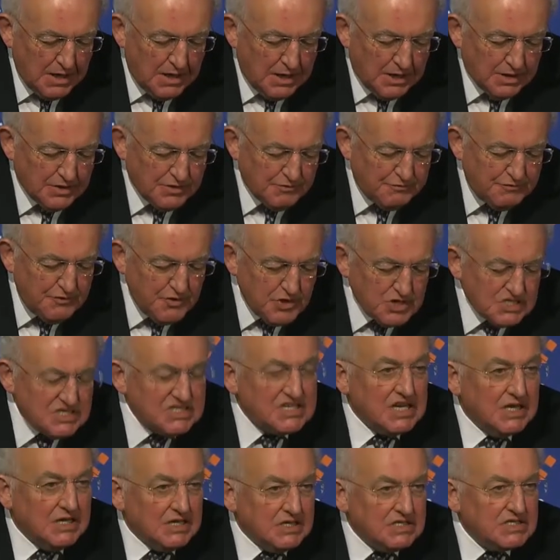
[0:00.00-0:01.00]
The
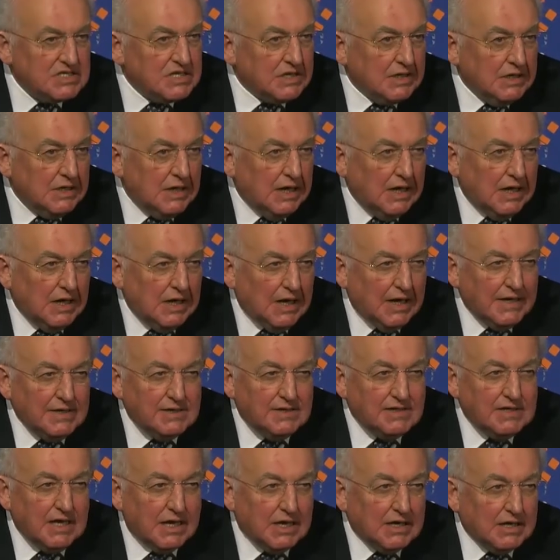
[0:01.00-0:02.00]
first is, I
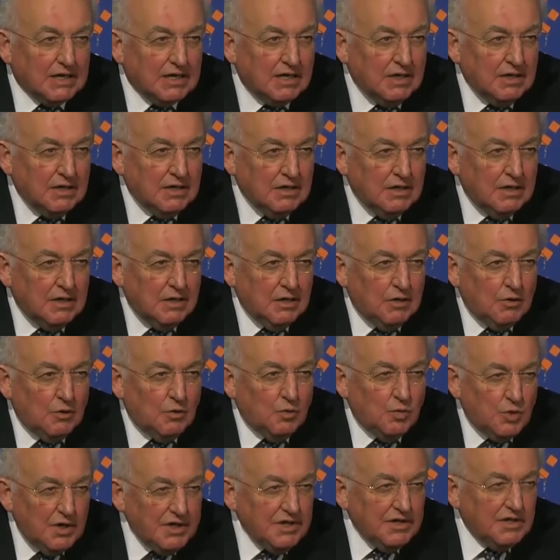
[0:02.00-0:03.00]
think
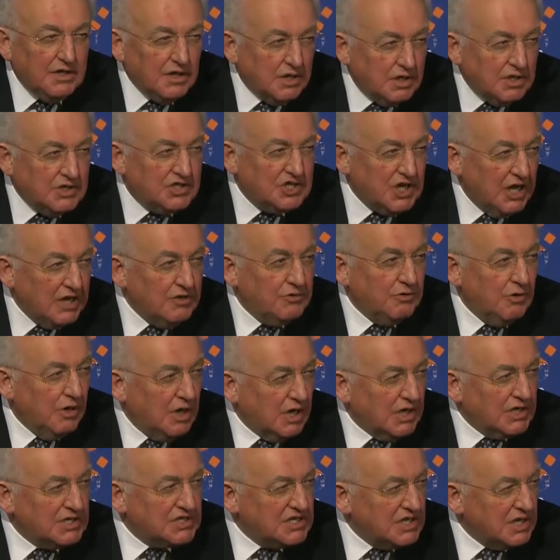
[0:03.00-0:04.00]
with a
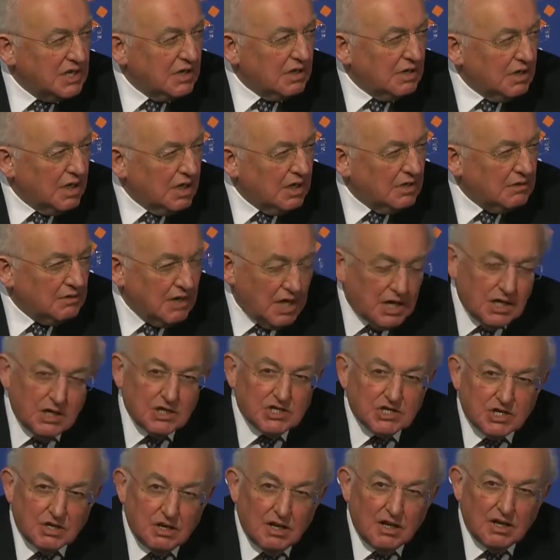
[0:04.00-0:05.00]

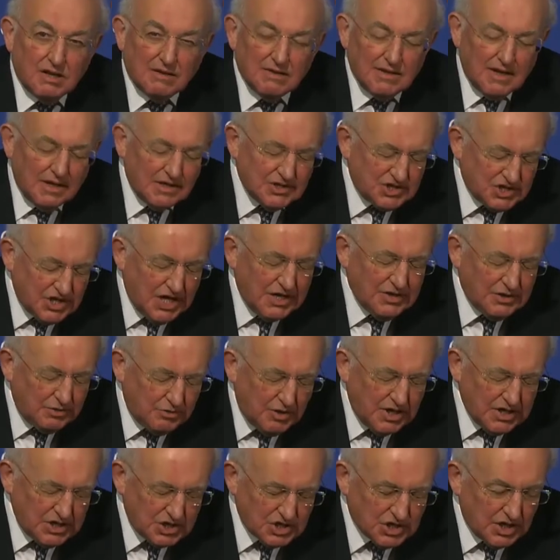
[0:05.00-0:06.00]

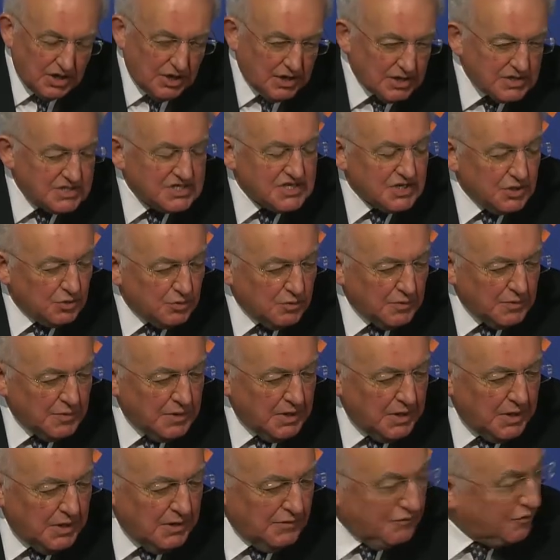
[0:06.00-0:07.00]
generational issue,
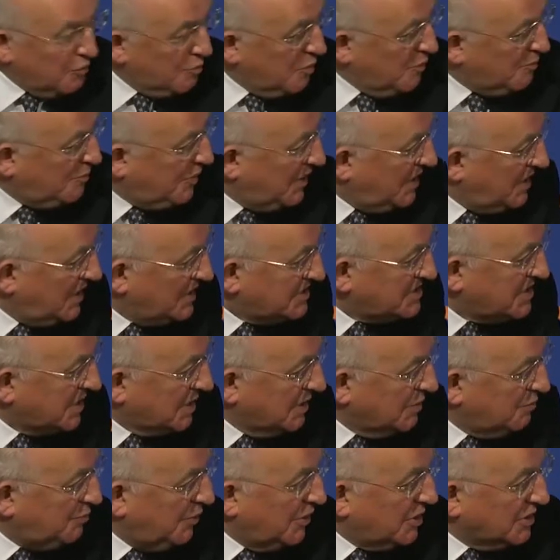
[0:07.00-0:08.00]
from a
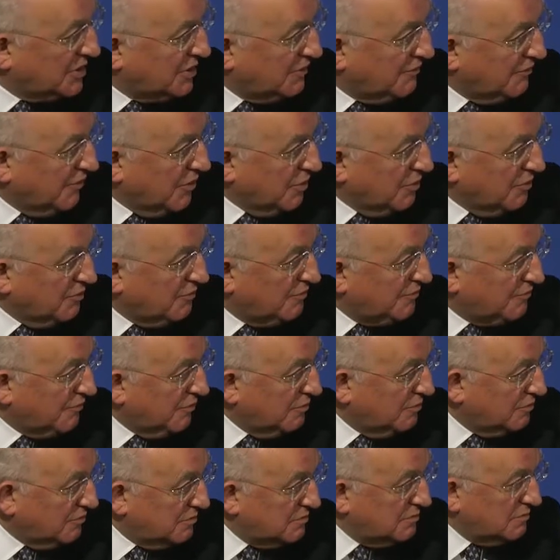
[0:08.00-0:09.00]
political point of view,
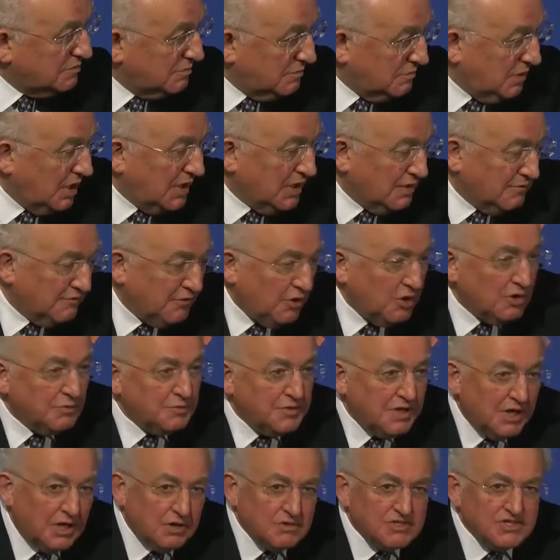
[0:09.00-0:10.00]
from my
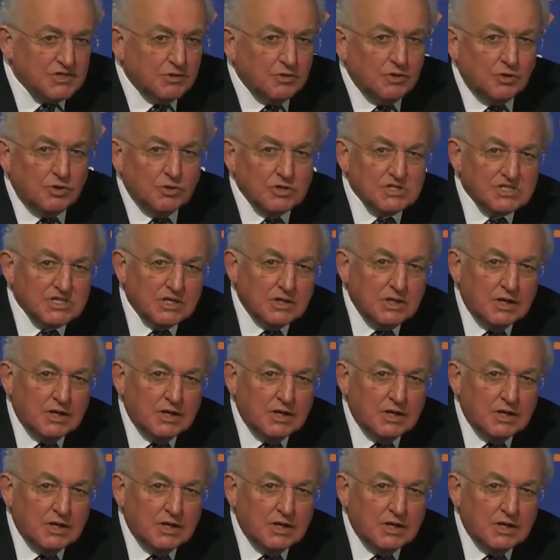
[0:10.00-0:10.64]
involvement in the House of Lords,